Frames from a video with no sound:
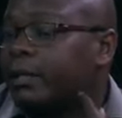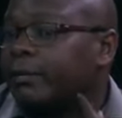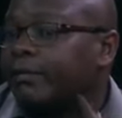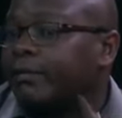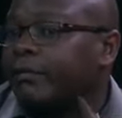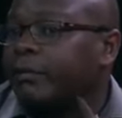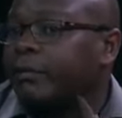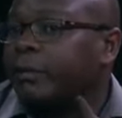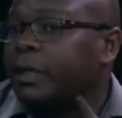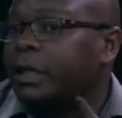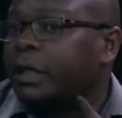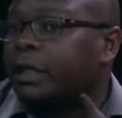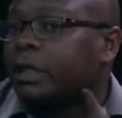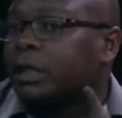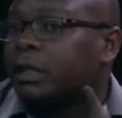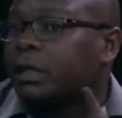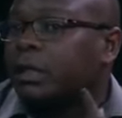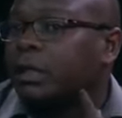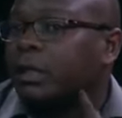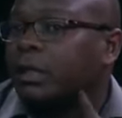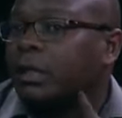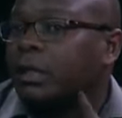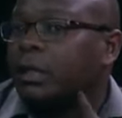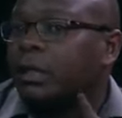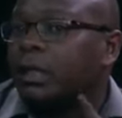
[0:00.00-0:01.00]
information.
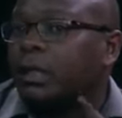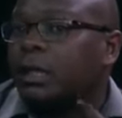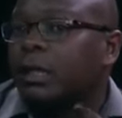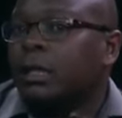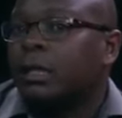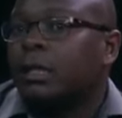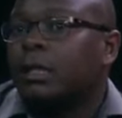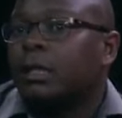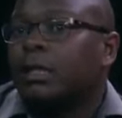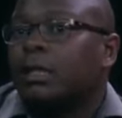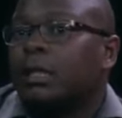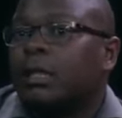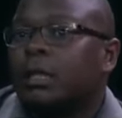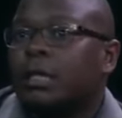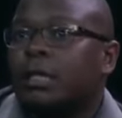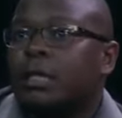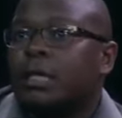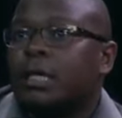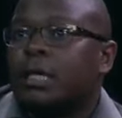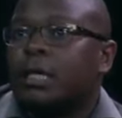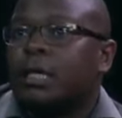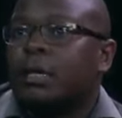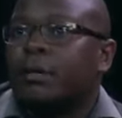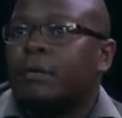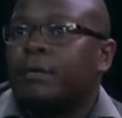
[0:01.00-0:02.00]
And
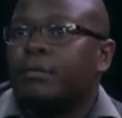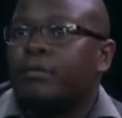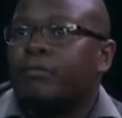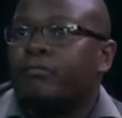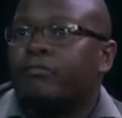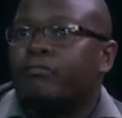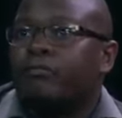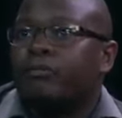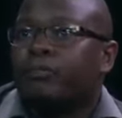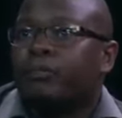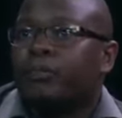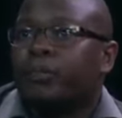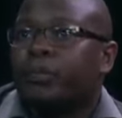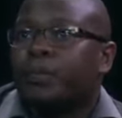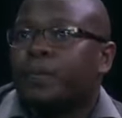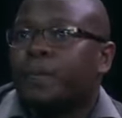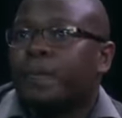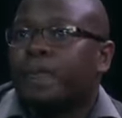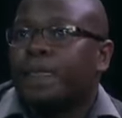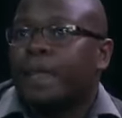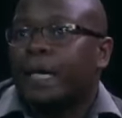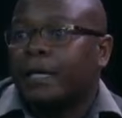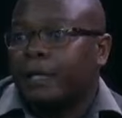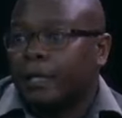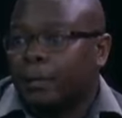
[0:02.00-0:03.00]

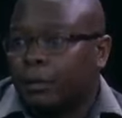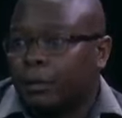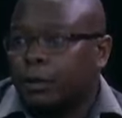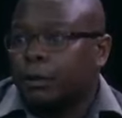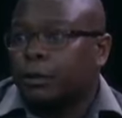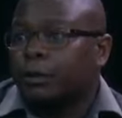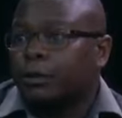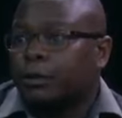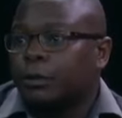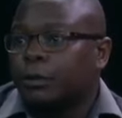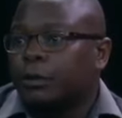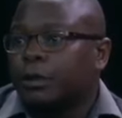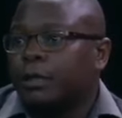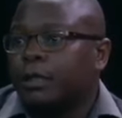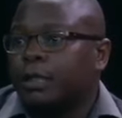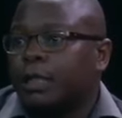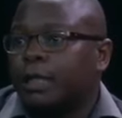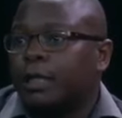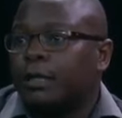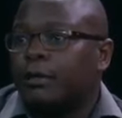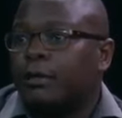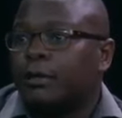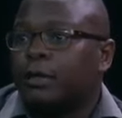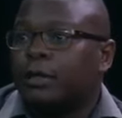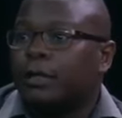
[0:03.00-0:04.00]
they also use
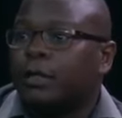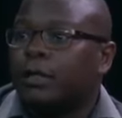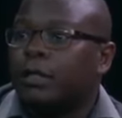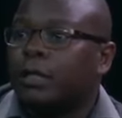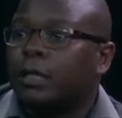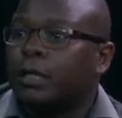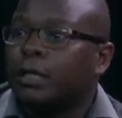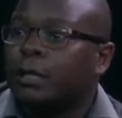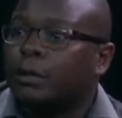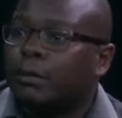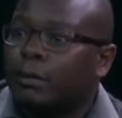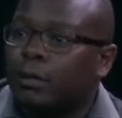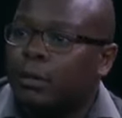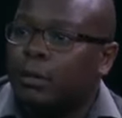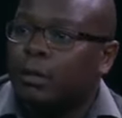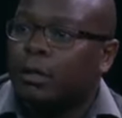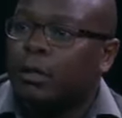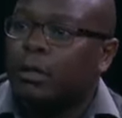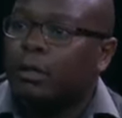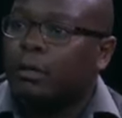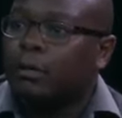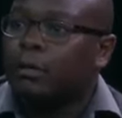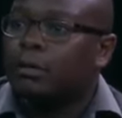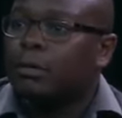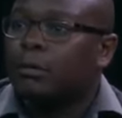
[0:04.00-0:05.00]
their own
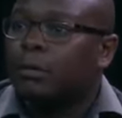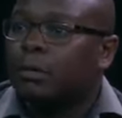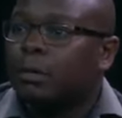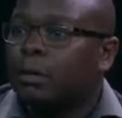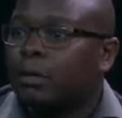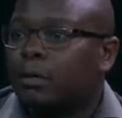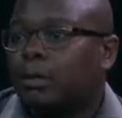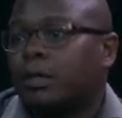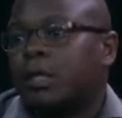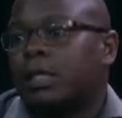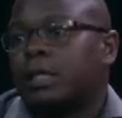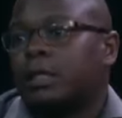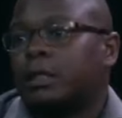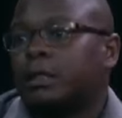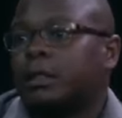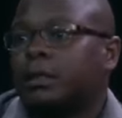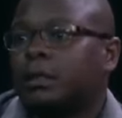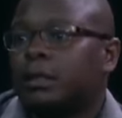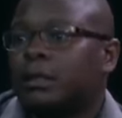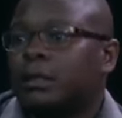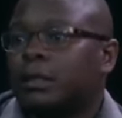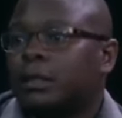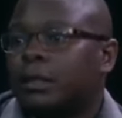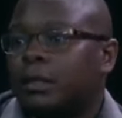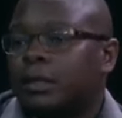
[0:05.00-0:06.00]
local knowledge,
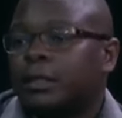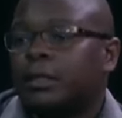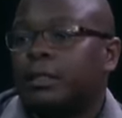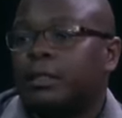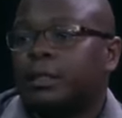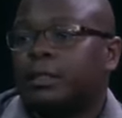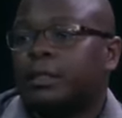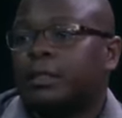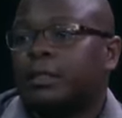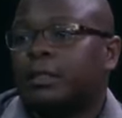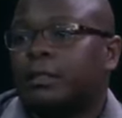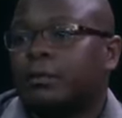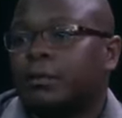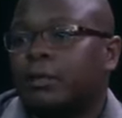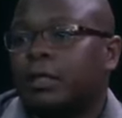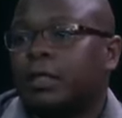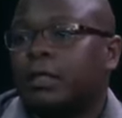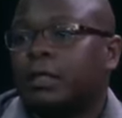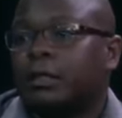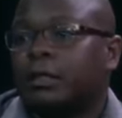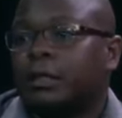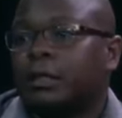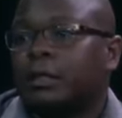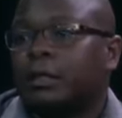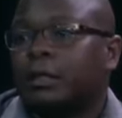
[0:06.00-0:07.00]
indigenous
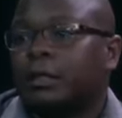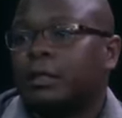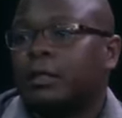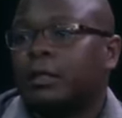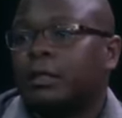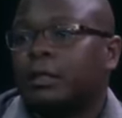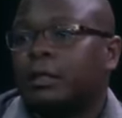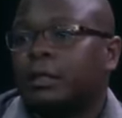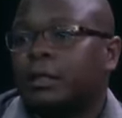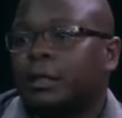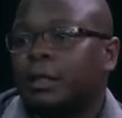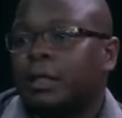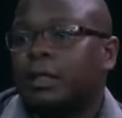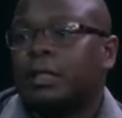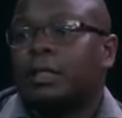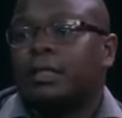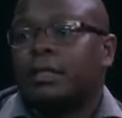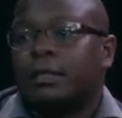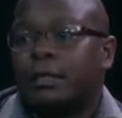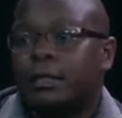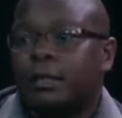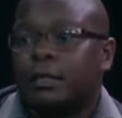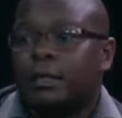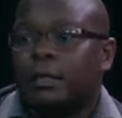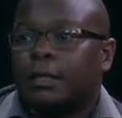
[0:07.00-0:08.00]
knowledge. Yeah.
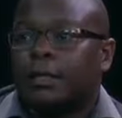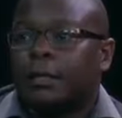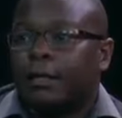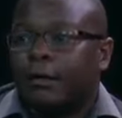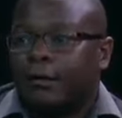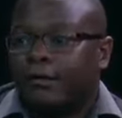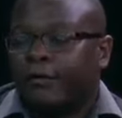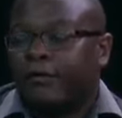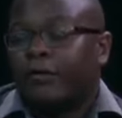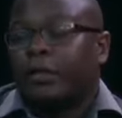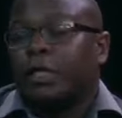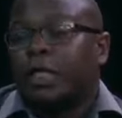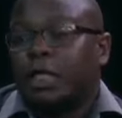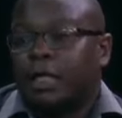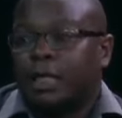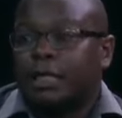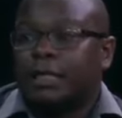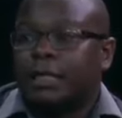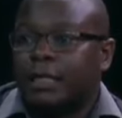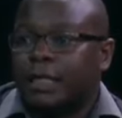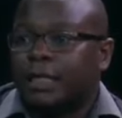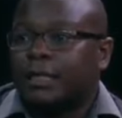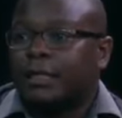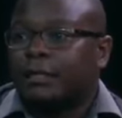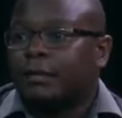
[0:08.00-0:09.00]
And for
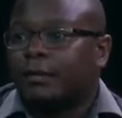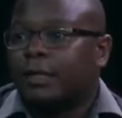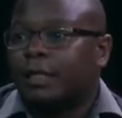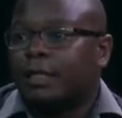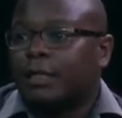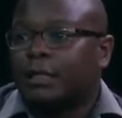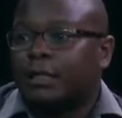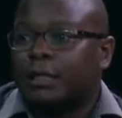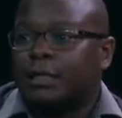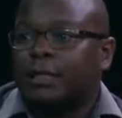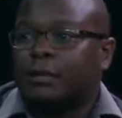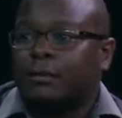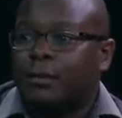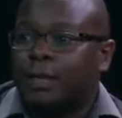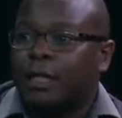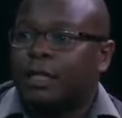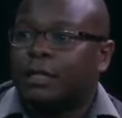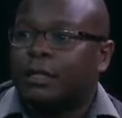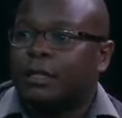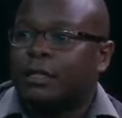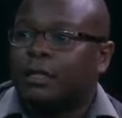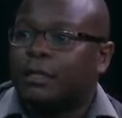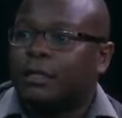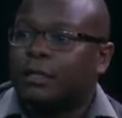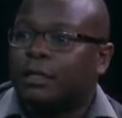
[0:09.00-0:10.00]
indigenous knowledge, it's
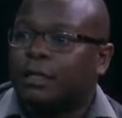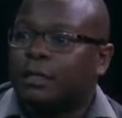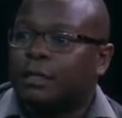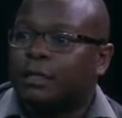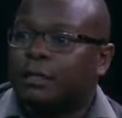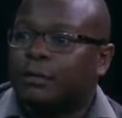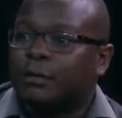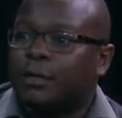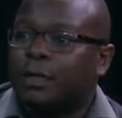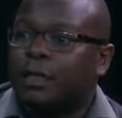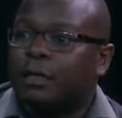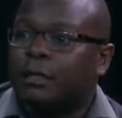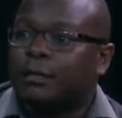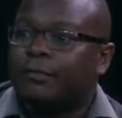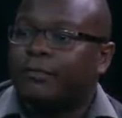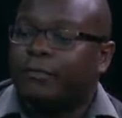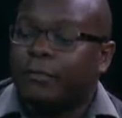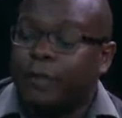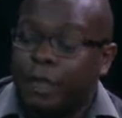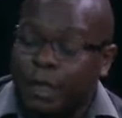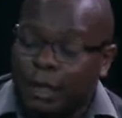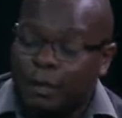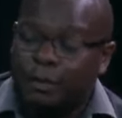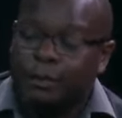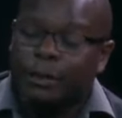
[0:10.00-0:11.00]
quite
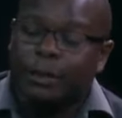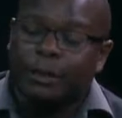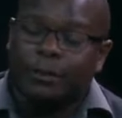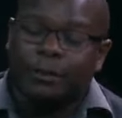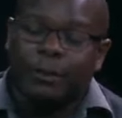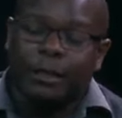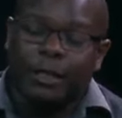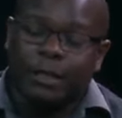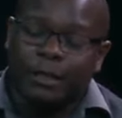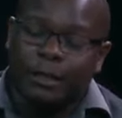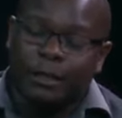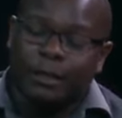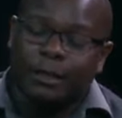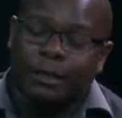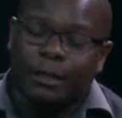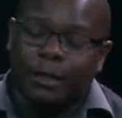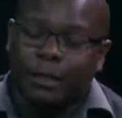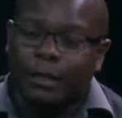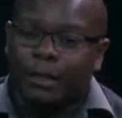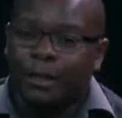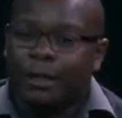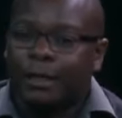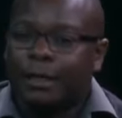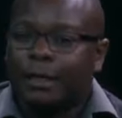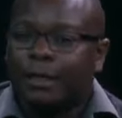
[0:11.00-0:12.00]
for them, it's quite
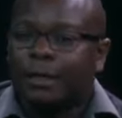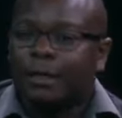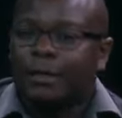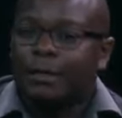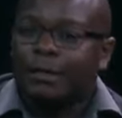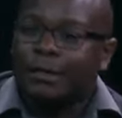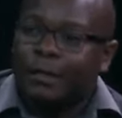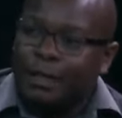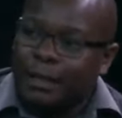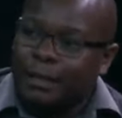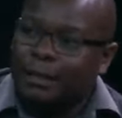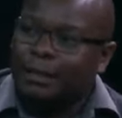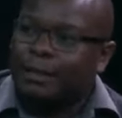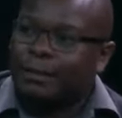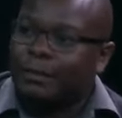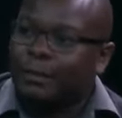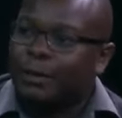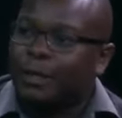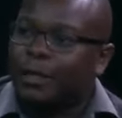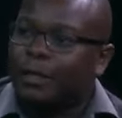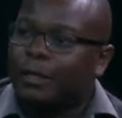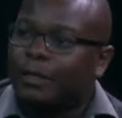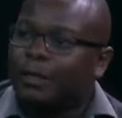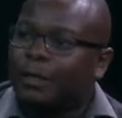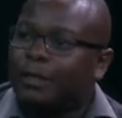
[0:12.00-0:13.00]

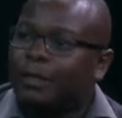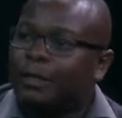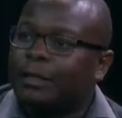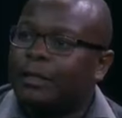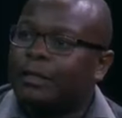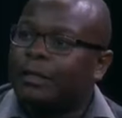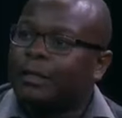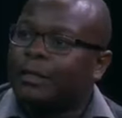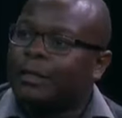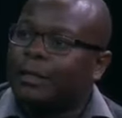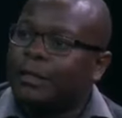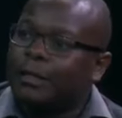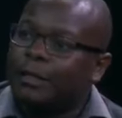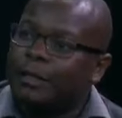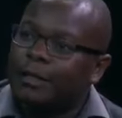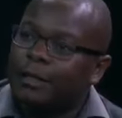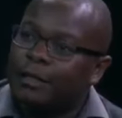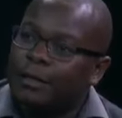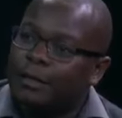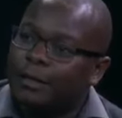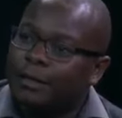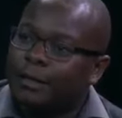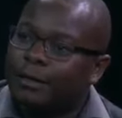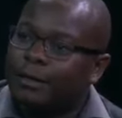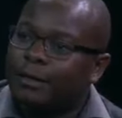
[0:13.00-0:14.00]
trustworthy
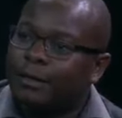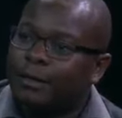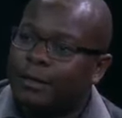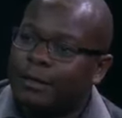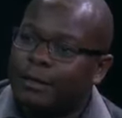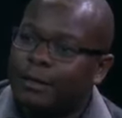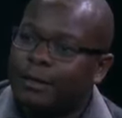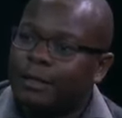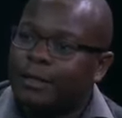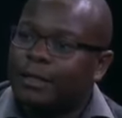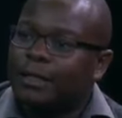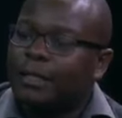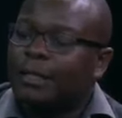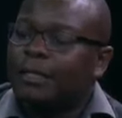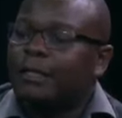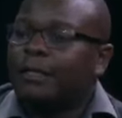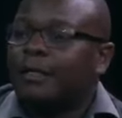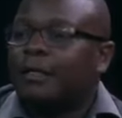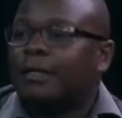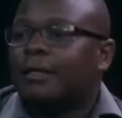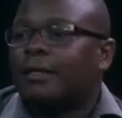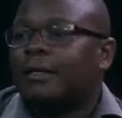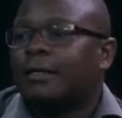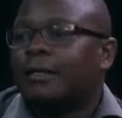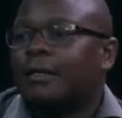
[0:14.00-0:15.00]
than these
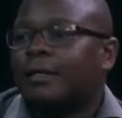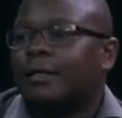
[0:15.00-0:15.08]
other.